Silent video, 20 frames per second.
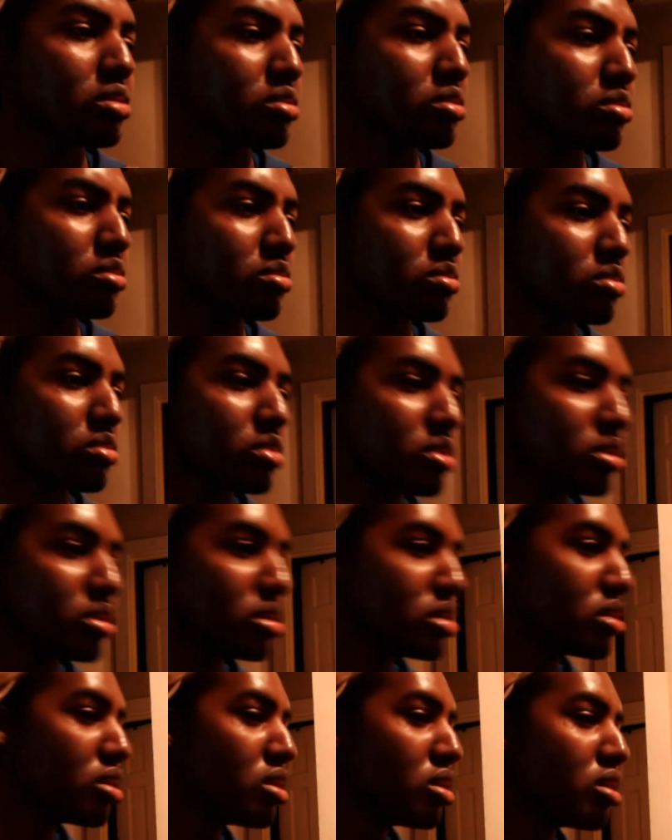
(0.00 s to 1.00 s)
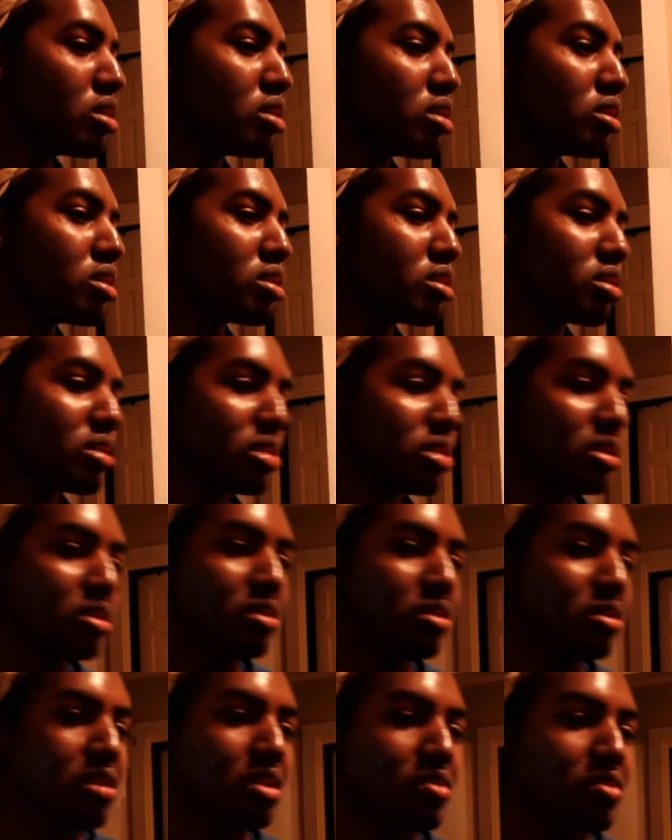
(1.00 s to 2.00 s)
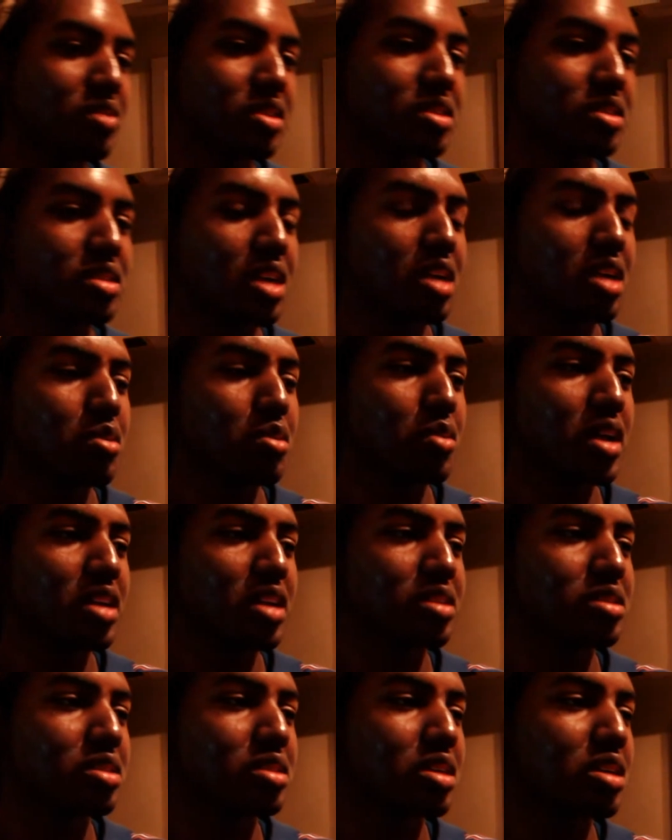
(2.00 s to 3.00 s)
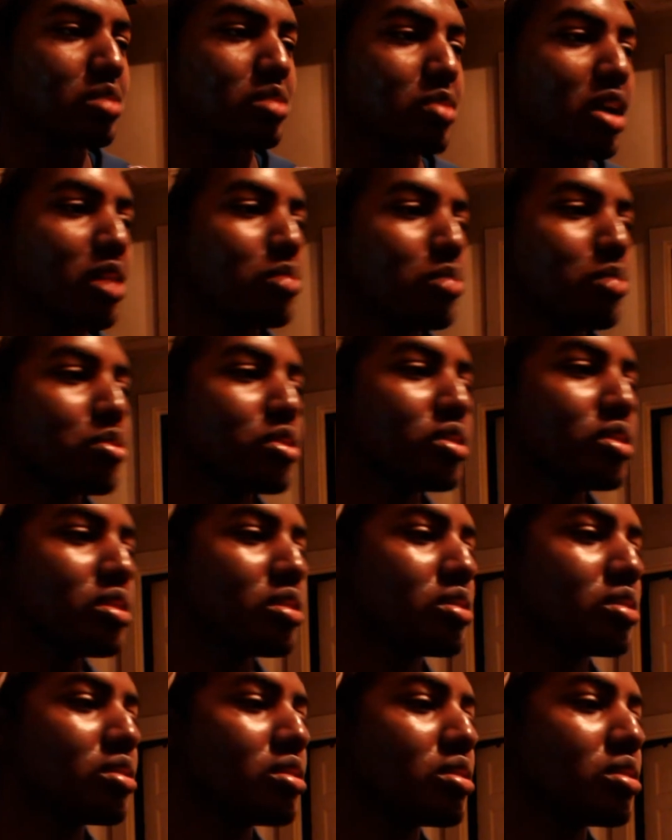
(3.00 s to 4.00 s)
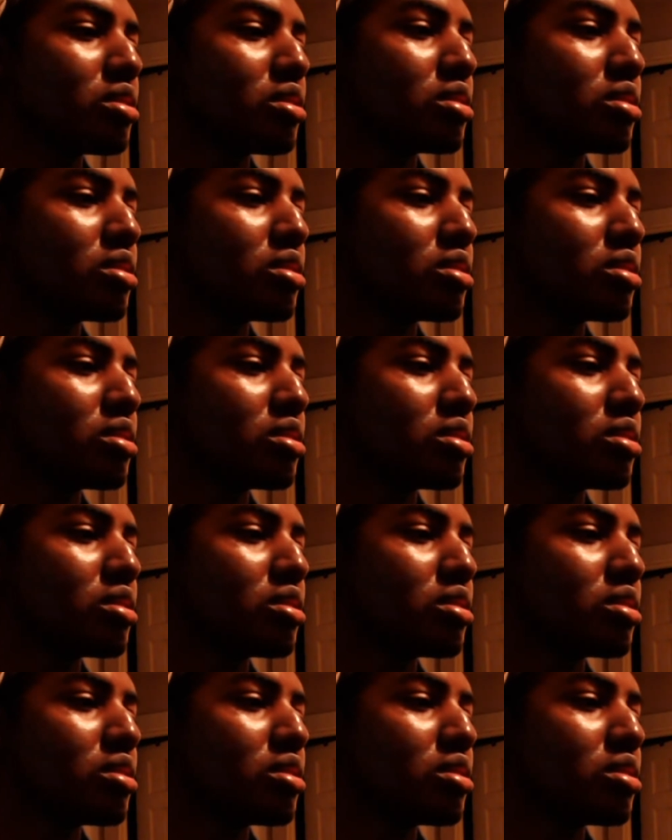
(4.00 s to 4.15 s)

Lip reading: No, still giving the same amount of steam output.